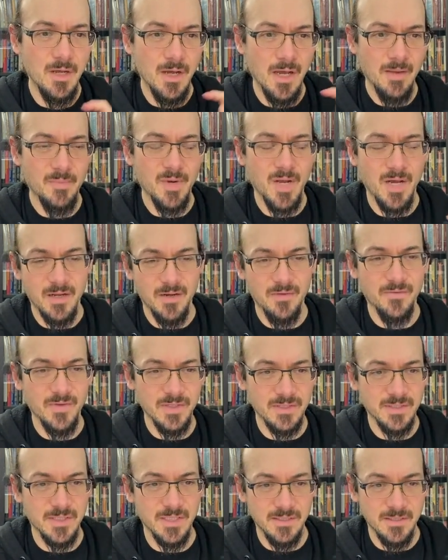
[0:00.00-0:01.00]
I'm not
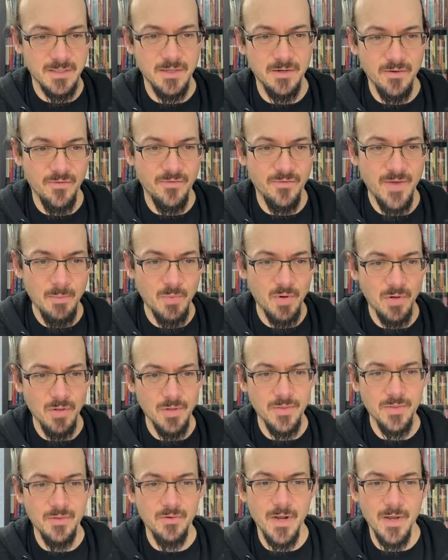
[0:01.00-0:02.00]
convinced they're ephemeral
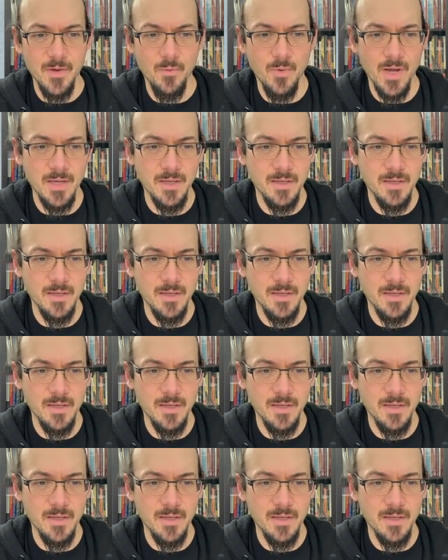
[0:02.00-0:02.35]
in the right way.